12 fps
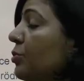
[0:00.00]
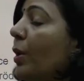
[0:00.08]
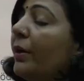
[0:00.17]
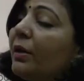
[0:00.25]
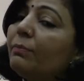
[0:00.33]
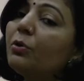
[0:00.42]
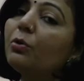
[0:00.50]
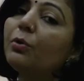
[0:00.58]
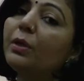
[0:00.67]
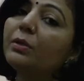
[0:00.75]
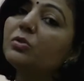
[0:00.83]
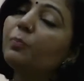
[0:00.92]
quantum
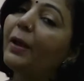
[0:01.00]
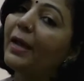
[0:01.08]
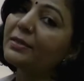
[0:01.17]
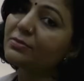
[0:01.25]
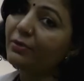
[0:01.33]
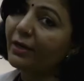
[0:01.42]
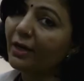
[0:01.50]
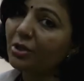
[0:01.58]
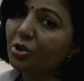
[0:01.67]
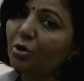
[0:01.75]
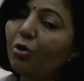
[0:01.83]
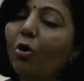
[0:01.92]
theory, this Planck's
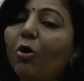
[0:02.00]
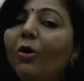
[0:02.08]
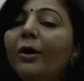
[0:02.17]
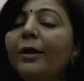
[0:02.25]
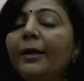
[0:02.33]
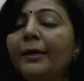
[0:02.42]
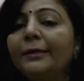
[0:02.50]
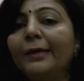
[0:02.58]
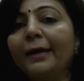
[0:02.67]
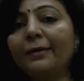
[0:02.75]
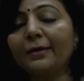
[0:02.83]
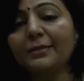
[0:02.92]
radiation law
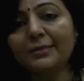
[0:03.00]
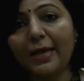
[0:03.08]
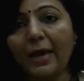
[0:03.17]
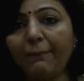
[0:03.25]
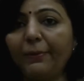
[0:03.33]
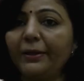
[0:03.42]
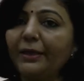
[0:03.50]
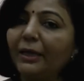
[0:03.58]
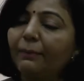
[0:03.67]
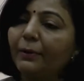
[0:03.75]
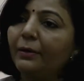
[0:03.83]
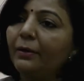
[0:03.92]
that is
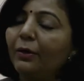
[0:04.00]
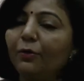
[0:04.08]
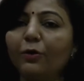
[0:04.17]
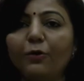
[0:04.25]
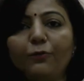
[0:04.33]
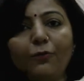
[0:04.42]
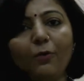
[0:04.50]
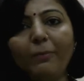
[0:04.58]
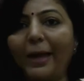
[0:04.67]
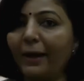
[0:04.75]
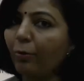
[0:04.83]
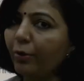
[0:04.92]
applicable uh, for
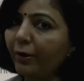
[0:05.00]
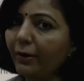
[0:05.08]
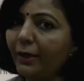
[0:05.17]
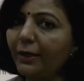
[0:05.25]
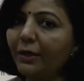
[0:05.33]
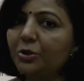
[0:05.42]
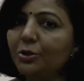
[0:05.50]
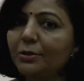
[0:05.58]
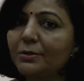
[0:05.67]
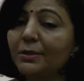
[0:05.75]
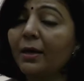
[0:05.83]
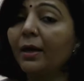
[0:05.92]
black body
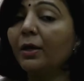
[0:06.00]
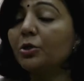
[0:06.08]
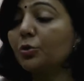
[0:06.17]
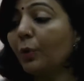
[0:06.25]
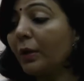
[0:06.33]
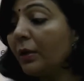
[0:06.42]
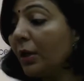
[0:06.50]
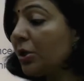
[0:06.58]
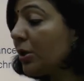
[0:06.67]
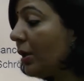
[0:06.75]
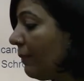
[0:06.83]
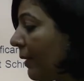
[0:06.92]
radiations. So
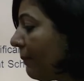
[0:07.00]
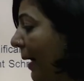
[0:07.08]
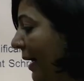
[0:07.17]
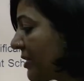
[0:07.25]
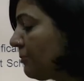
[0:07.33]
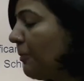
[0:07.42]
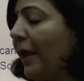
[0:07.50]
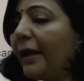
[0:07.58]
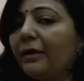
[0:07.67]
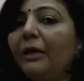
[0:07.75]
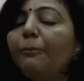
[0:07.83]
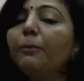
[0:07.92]
initially when Max
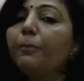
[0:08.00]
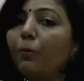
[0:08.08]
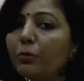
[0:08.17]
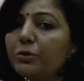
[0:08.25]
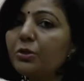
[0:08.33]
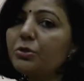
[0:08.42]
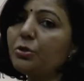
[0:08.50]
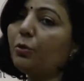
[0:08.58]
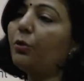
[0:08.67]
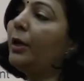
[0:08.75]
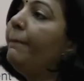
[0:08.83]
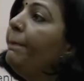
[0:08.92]
Planck, he proposed this
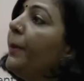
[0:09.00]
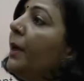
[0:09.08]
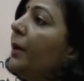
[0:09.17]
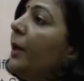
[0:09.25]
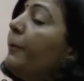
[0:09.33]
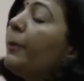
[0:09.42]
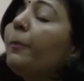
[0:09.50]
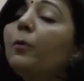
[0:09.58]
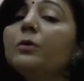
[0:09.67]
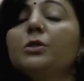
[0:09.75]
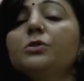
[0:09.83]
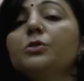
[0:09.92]
theory, he
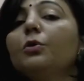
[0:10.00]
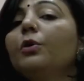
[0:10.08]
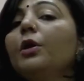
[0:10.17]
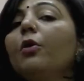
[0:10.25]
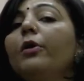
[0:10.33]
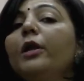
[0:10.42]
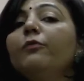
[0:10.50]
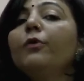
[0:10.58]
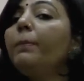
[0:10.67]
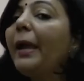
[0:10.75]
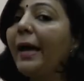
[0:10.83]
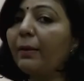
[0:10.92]
proposed this theory only for
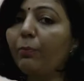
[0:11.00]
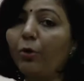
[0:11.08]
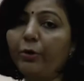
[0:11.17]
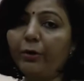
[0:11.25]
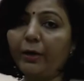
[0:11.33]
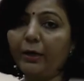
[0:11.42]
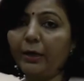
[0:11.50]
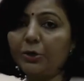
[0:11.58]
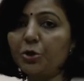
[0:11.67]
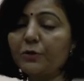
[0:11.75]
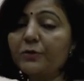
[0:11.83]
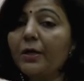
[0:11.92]
black body
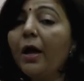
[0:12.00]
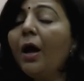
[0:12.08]
radiations